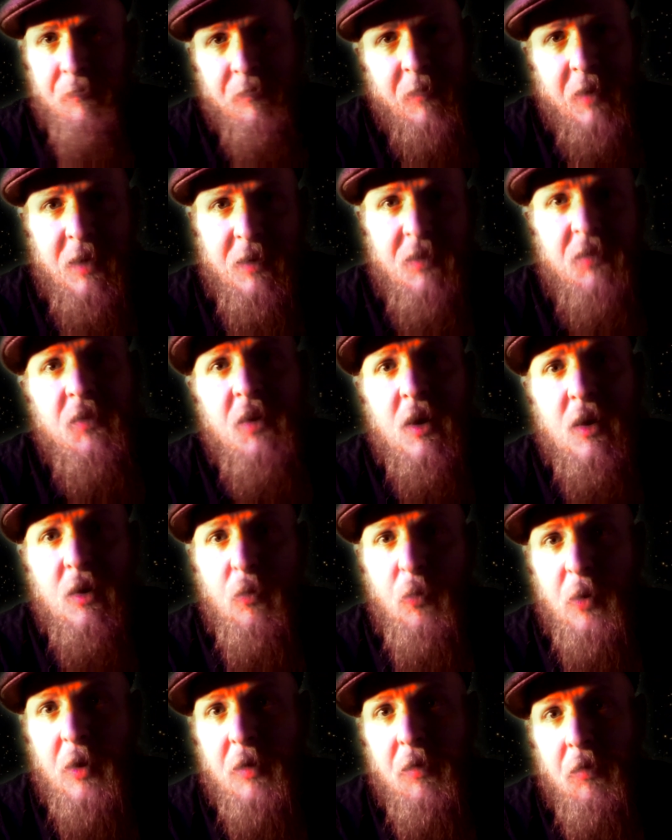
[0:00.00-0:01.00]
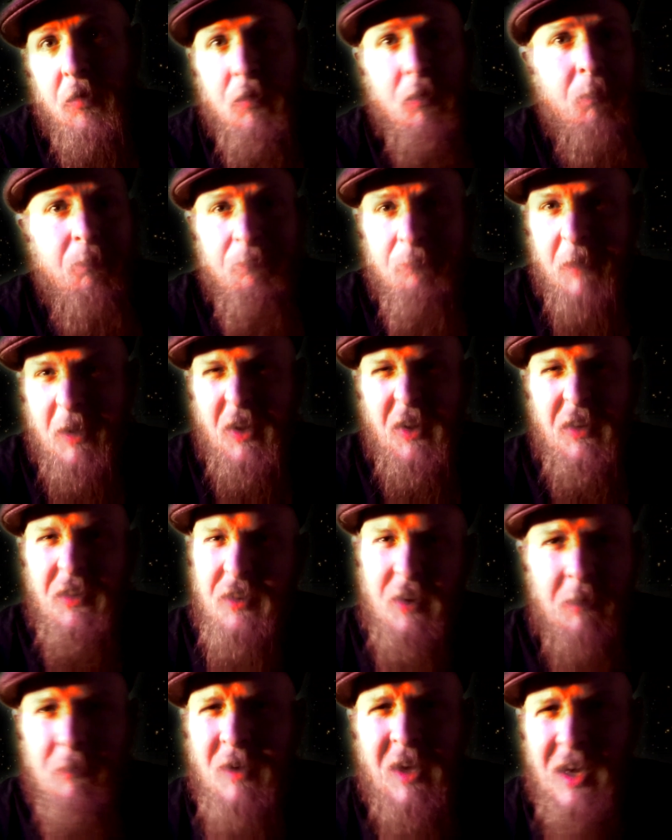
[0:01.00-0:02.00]
They start with
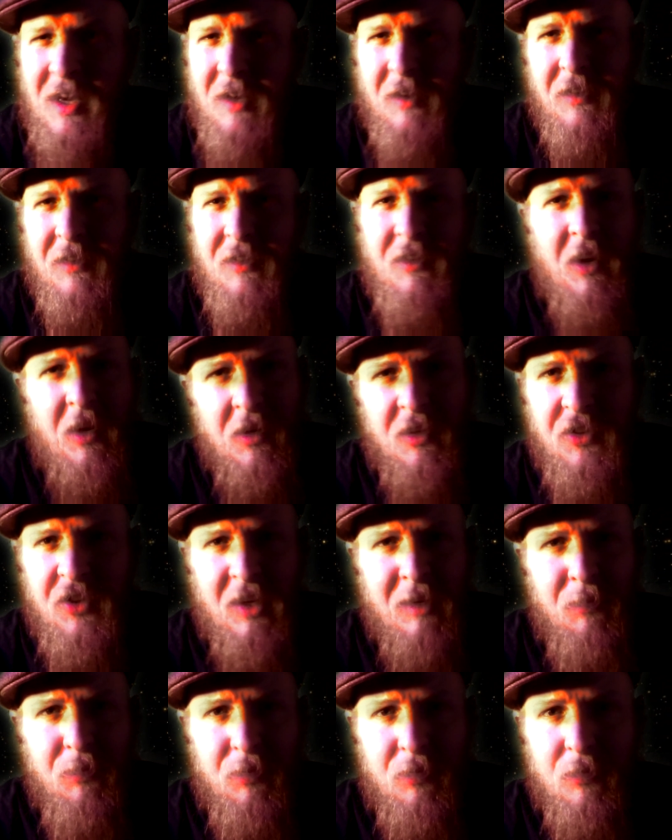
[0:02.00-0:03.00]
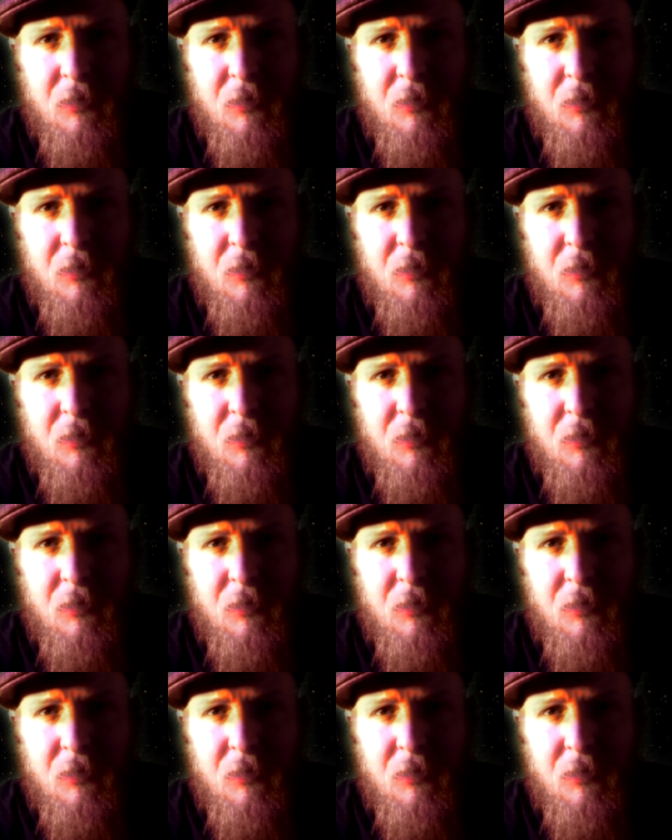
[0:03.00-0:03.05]
some kind of starship,